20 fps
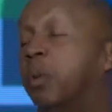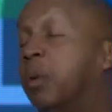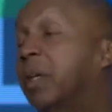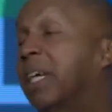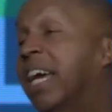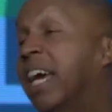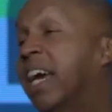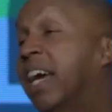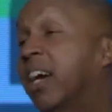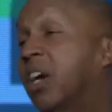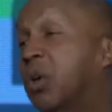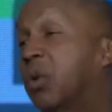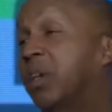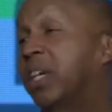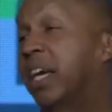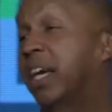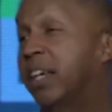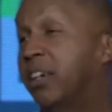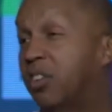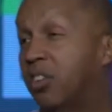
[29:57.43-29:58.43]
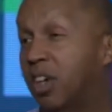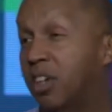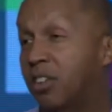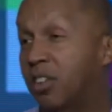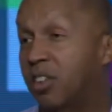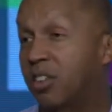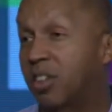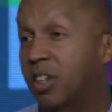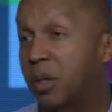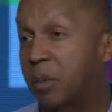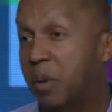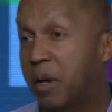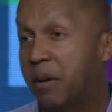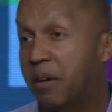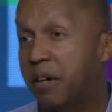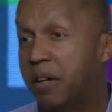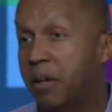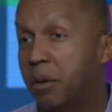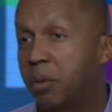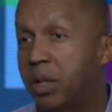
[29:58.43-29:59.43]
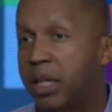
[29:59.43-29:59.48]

We can't create justice in America.